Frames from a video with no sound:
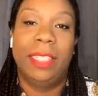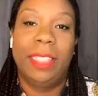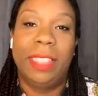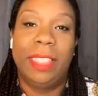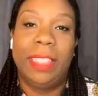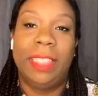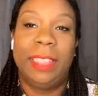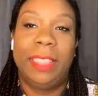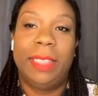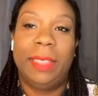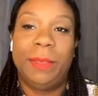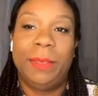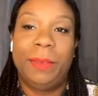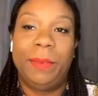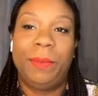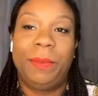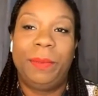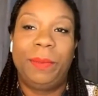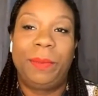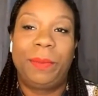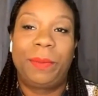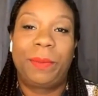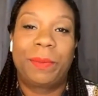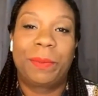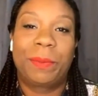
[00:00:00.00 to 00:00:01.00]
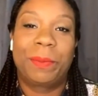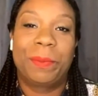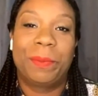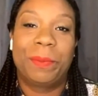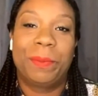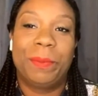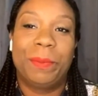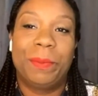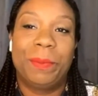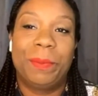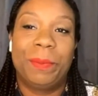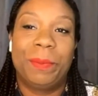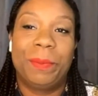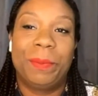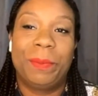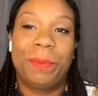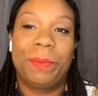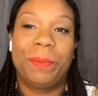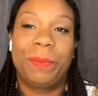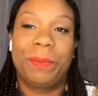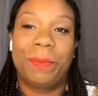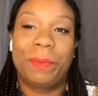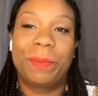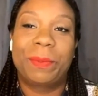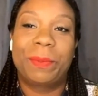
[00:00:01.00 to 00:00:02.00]

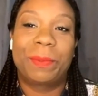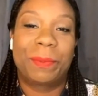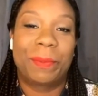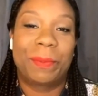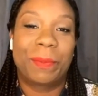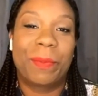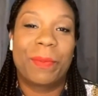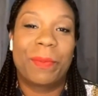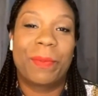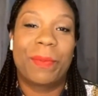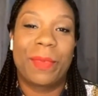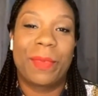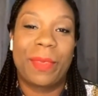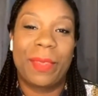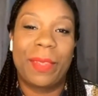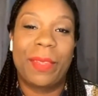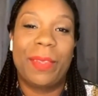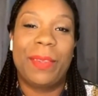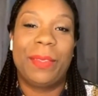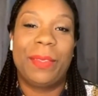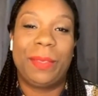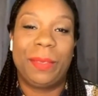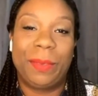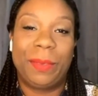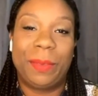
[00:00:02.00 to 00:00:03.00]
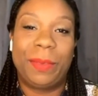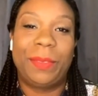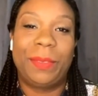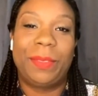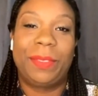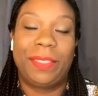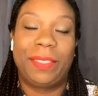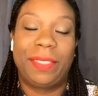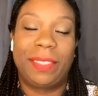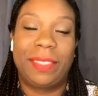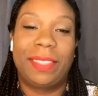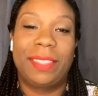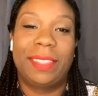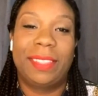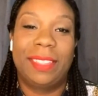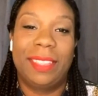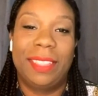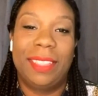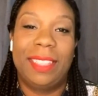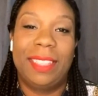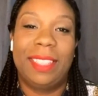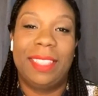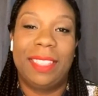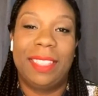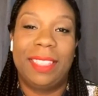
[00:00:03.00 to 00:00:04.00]

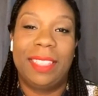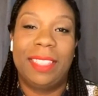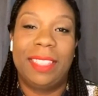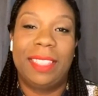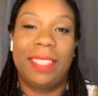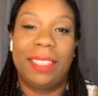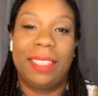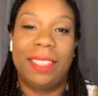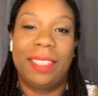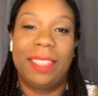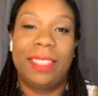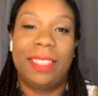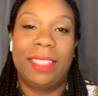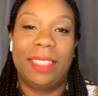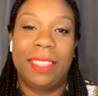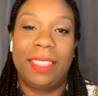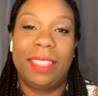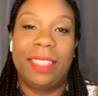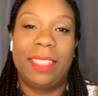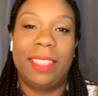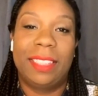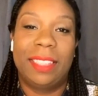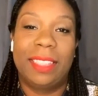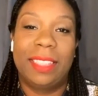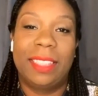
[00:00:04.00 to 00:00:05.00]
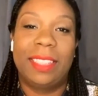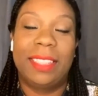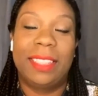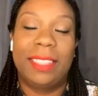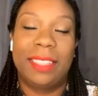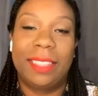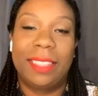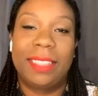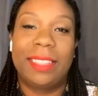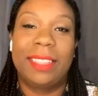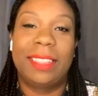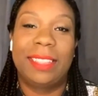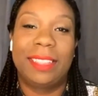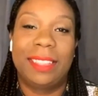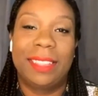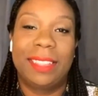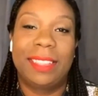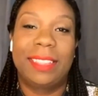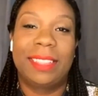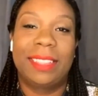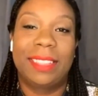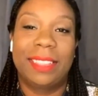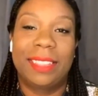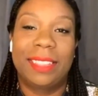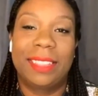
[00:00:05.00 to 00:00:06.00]

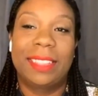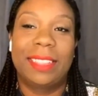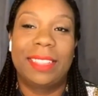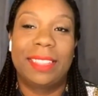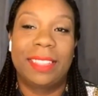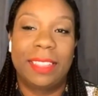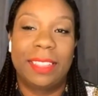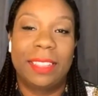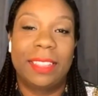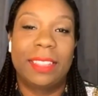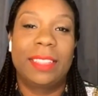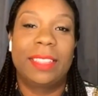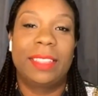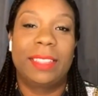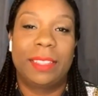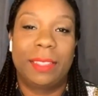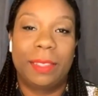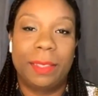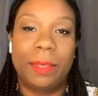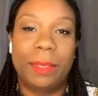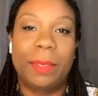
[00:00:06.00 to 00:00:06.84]
No words are spoken by the person on screen.